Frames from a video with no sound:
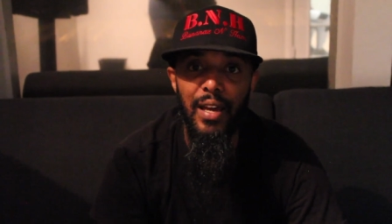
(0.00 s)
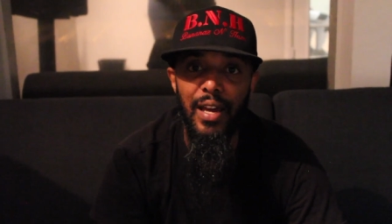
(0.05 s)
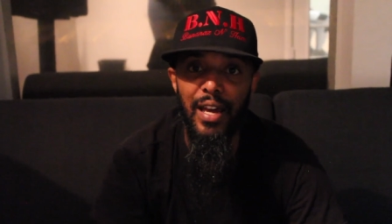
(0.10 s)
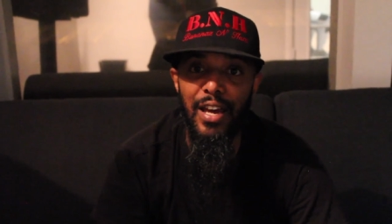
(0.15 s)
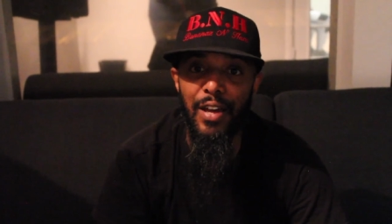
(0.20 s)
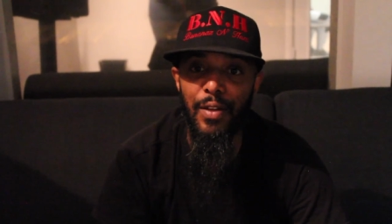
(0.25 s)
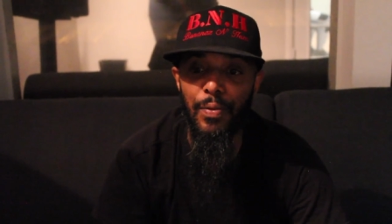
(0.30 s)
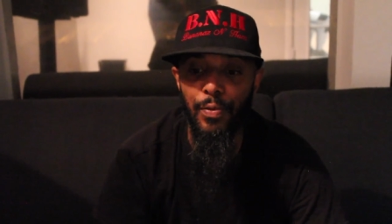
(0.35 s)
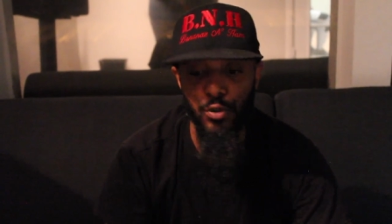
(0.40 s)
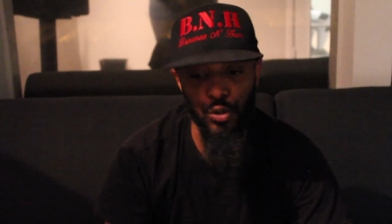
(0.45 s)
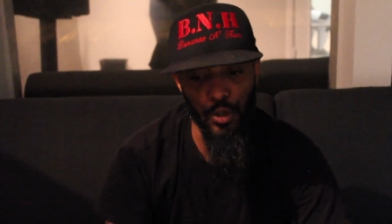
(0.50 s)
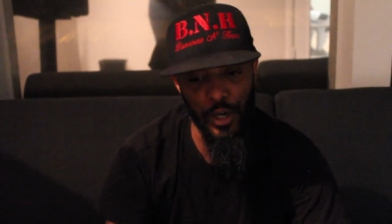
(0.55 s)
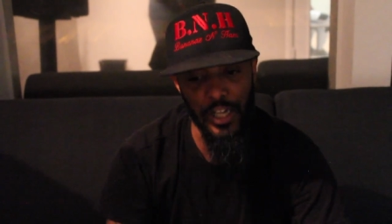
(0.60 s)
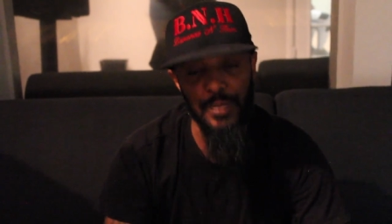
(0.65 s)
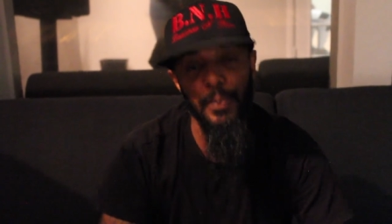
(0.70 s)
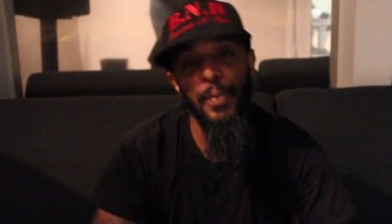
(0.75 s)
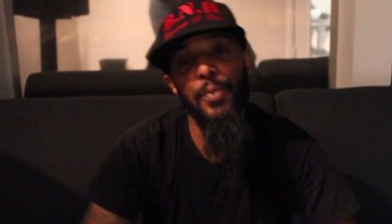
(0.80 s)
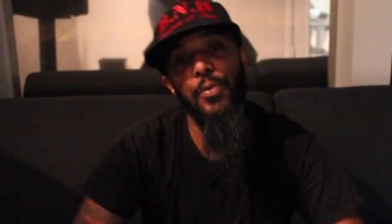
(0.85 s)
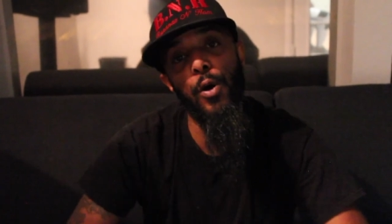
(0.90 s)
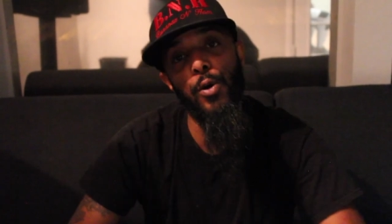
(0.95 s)
And
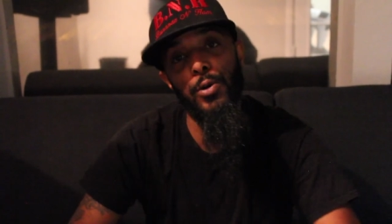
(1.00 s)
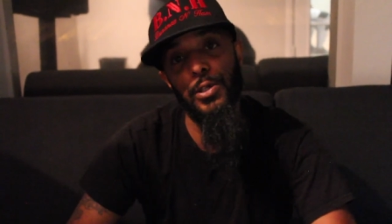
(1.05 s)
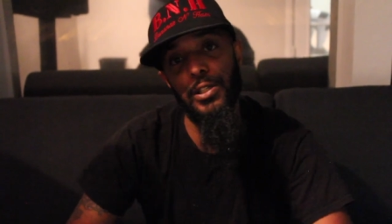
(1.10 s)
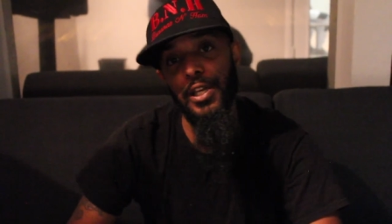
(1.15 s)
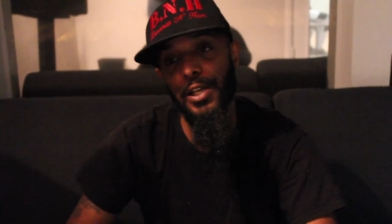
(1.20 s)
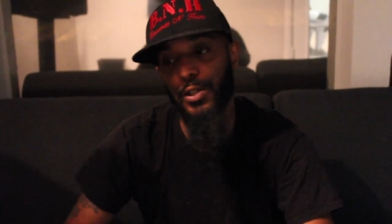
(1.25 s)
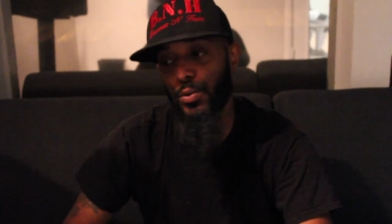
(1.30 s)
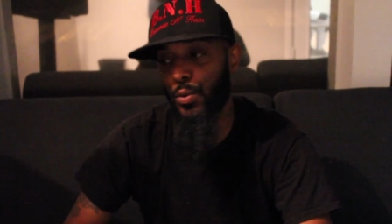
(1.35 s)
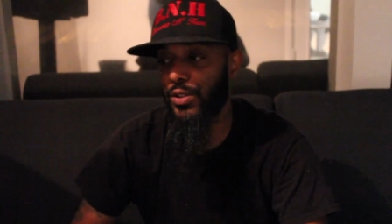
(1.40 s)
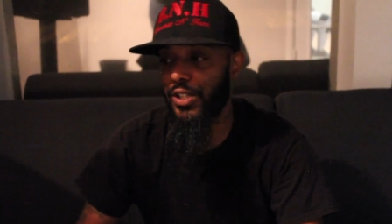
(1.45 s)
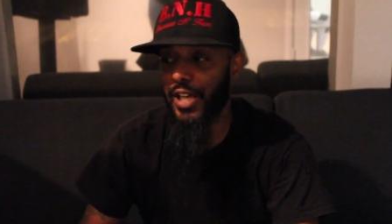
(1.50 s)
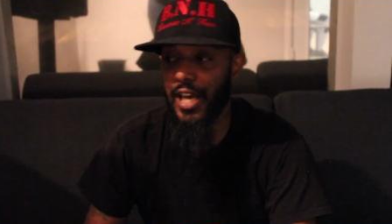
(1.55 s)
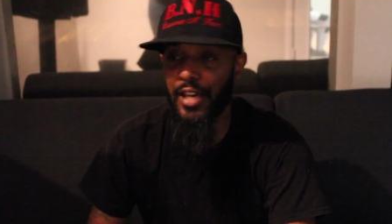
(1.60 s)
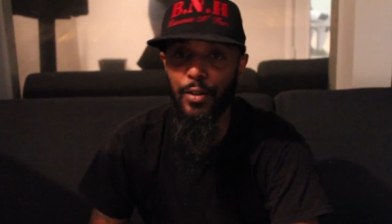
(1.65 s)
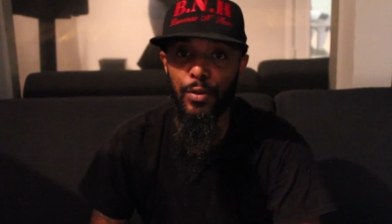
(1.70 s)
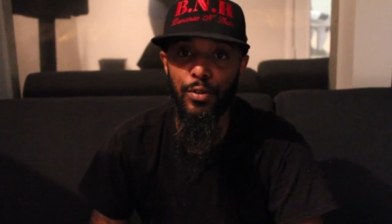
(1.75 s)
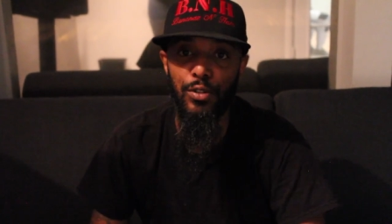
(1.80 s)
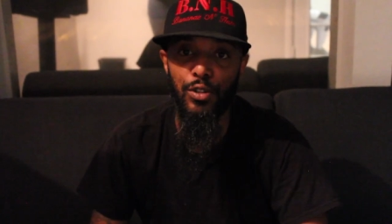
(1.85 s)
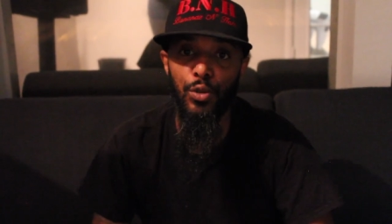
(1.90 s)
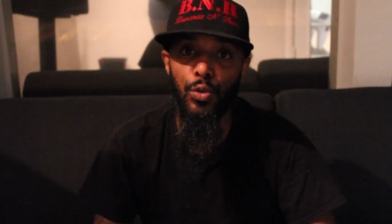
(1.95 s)
trust me, those links will
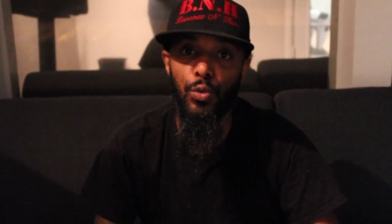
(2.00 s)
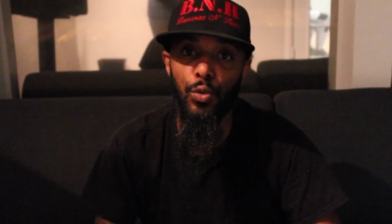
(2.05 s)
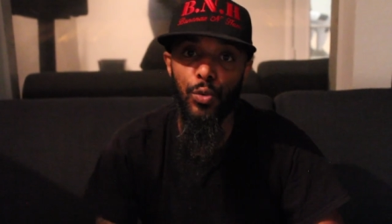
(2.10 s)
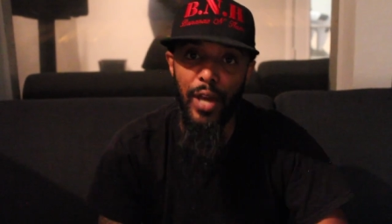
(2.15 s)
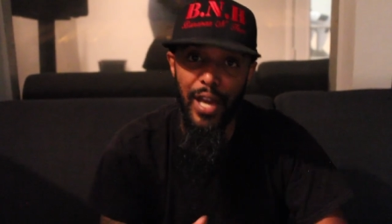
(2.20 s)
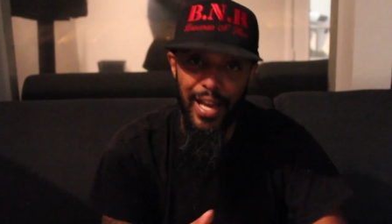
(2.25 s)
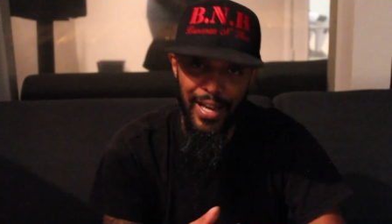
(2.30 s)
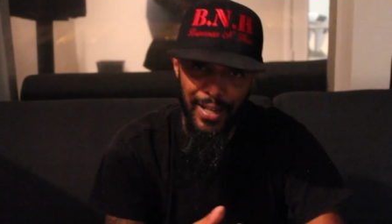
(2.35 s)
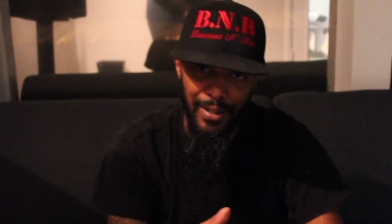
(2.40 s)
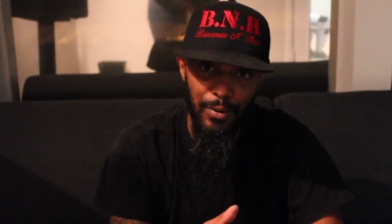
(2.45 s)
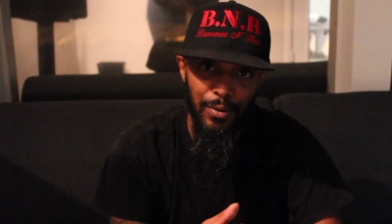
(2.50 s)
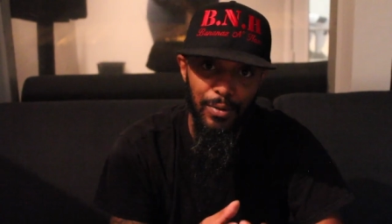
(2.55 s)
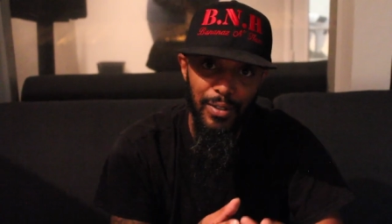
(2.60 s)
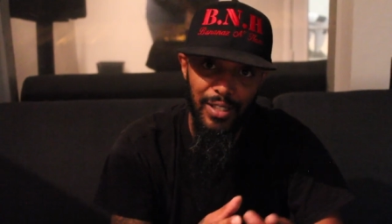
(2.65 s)
take you to a